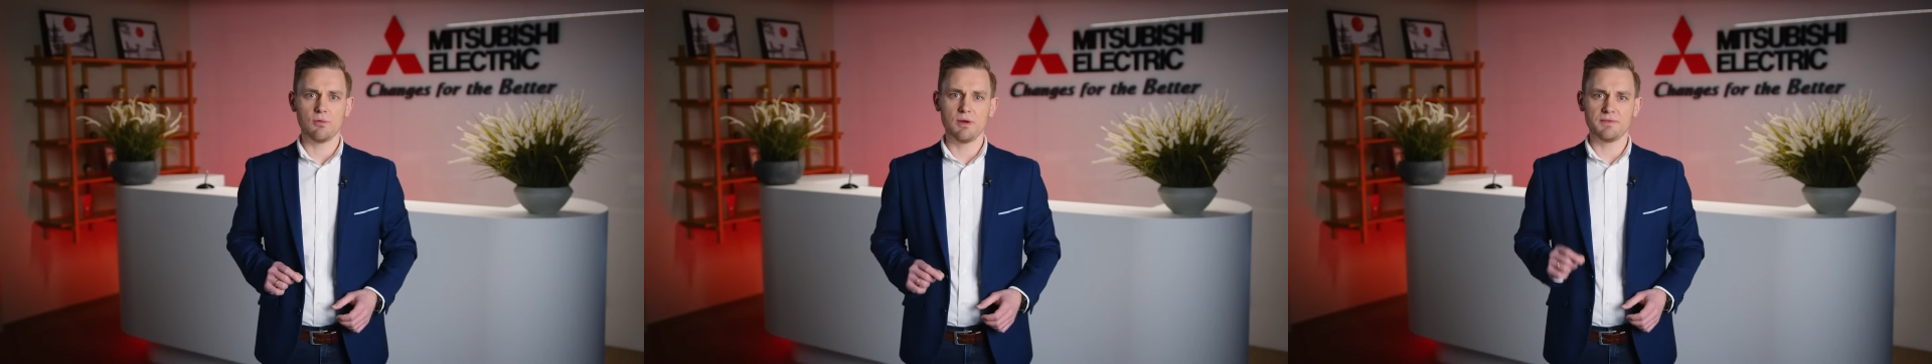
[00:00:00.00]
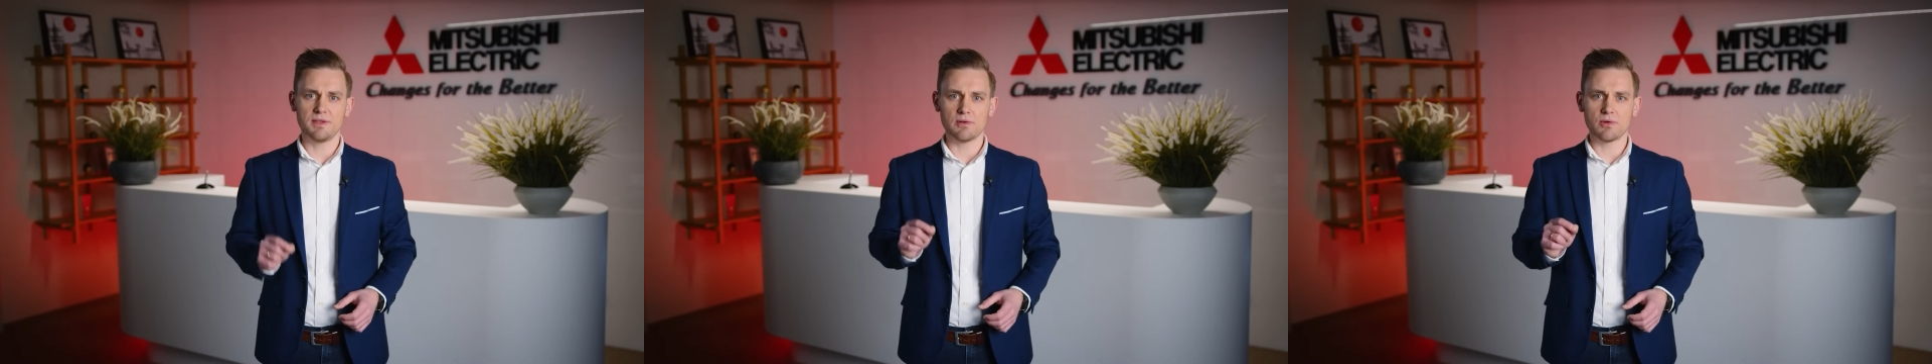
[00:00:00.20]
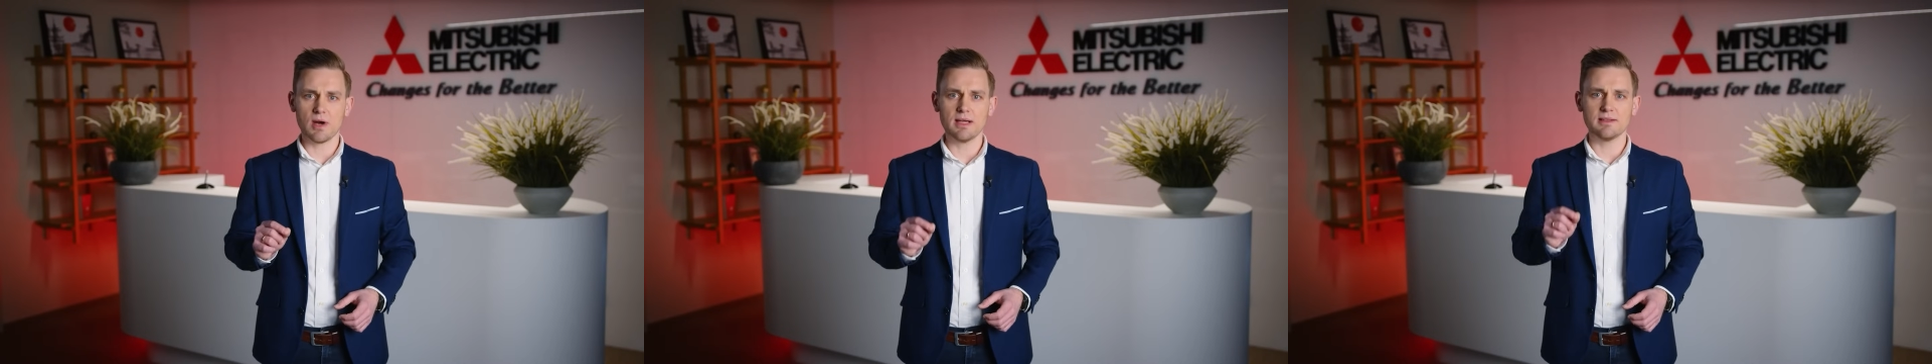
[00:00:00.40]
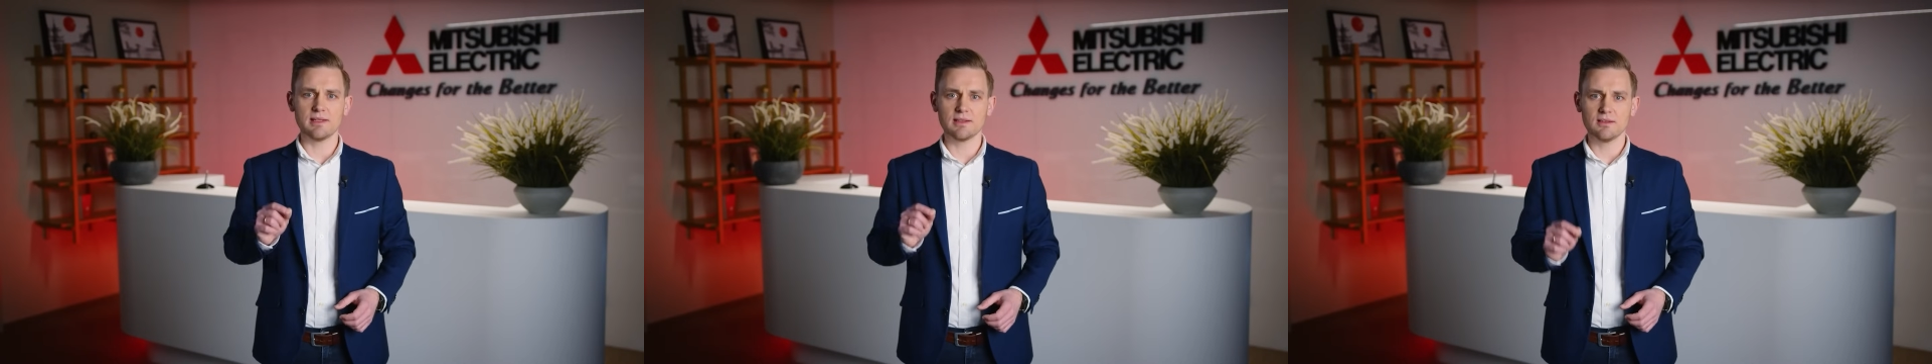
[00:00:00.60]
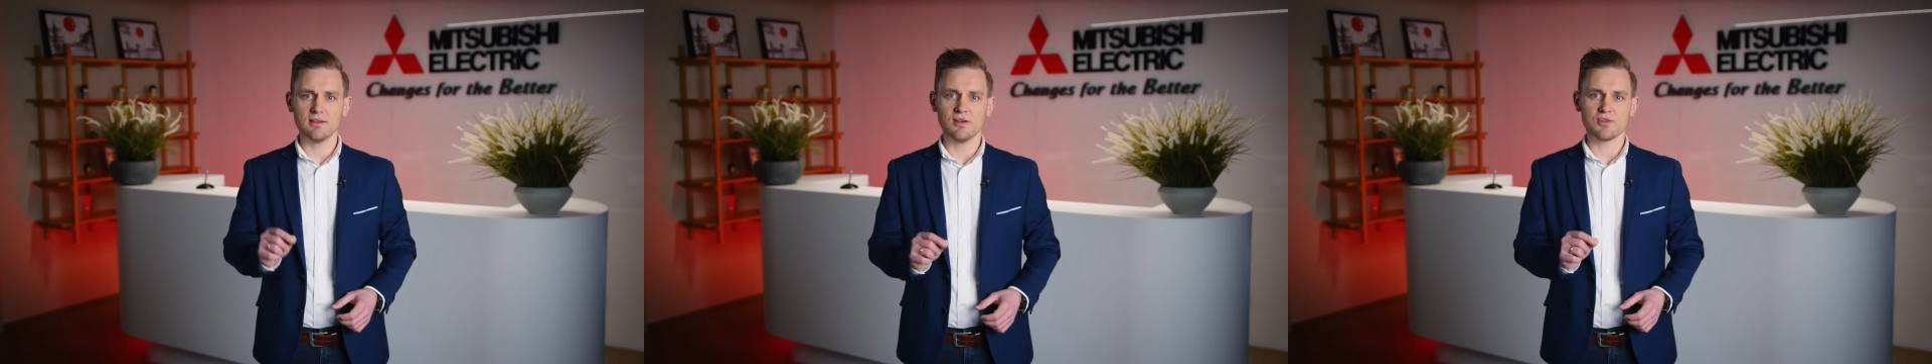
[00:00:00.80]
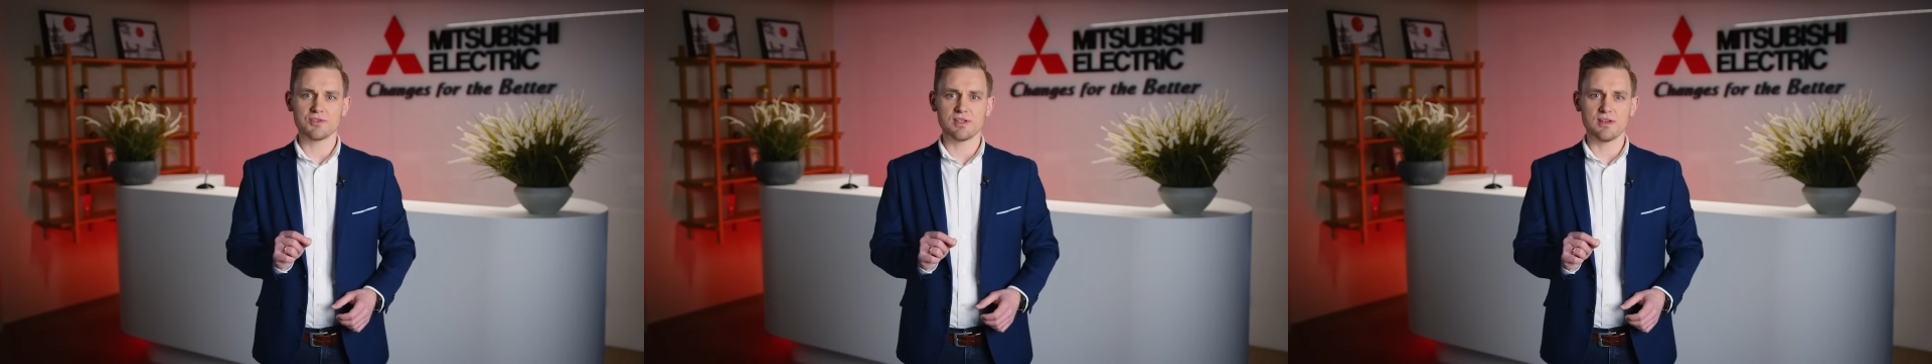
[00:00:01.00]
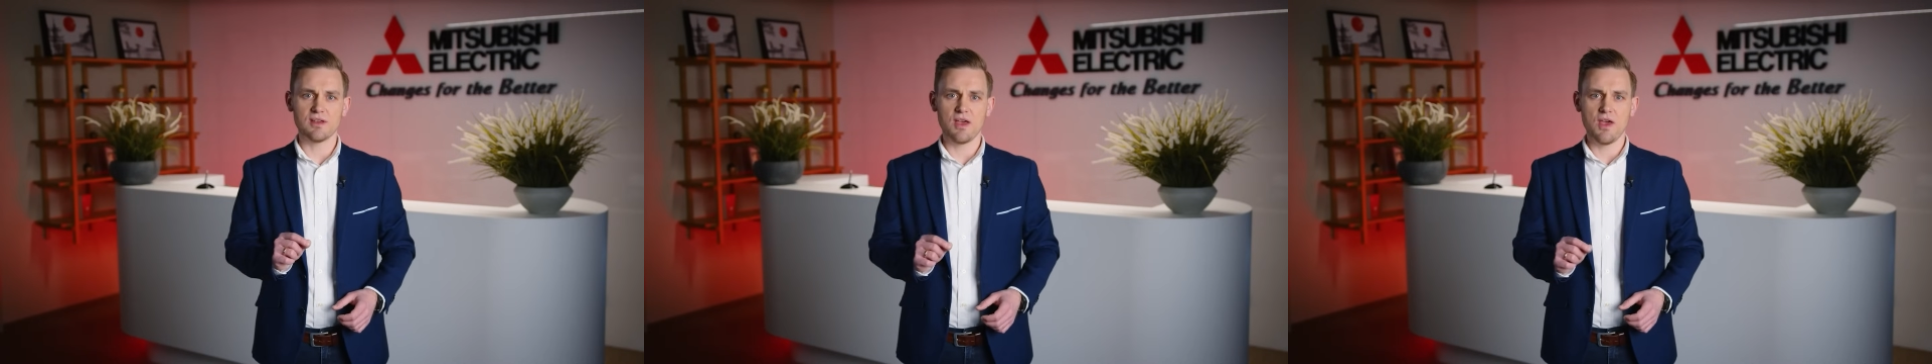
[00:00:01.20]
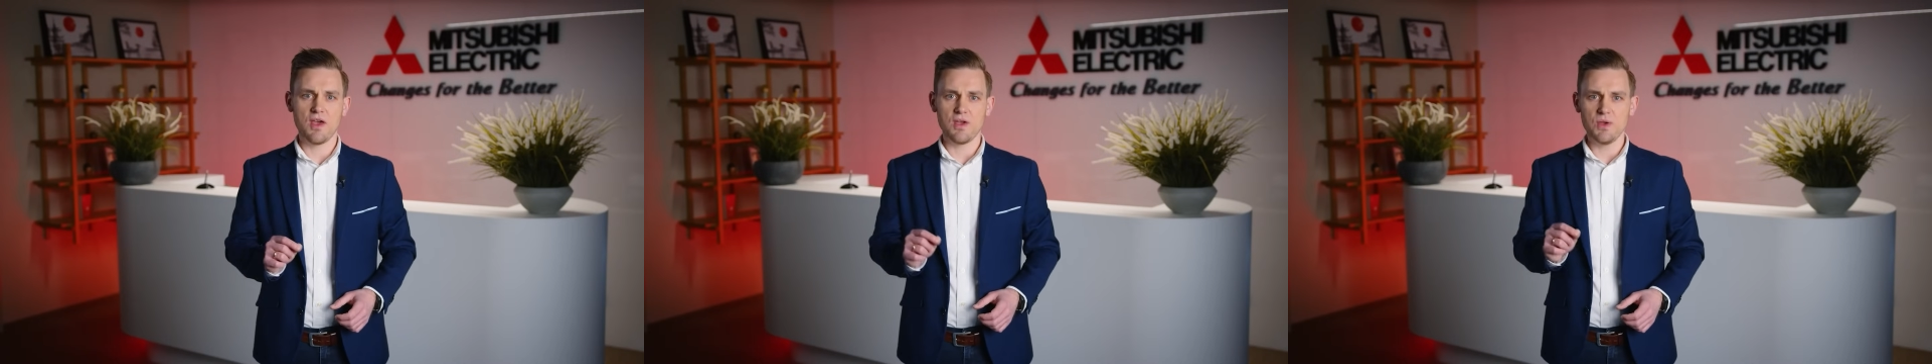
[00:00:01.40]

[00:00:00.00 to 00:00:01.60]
With the right technology,